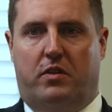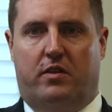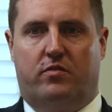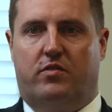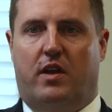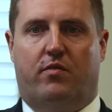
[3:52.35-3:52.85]

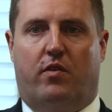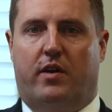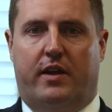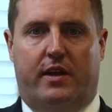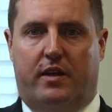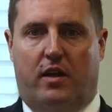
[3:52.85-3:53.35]
there's never
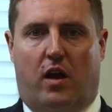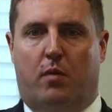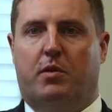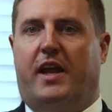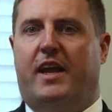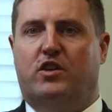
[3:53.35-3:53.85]
any
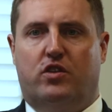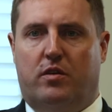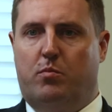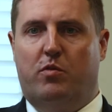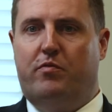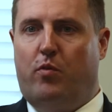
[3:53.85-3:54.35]
obligation to
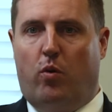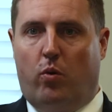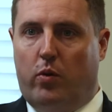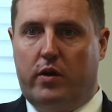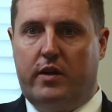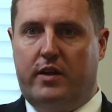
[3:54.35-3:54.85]
move
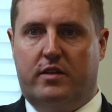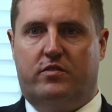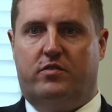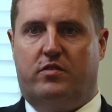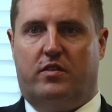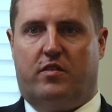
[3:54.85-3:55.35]
forward.
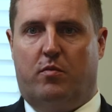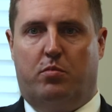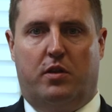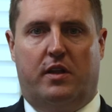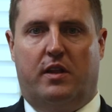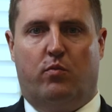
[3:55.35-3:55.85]
It's
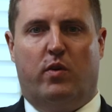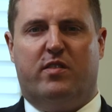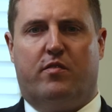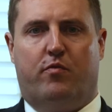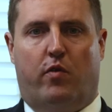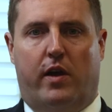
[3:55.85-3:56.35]
completely
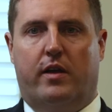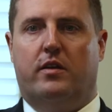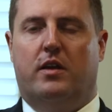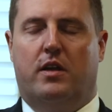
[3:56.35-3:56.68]
risk-free.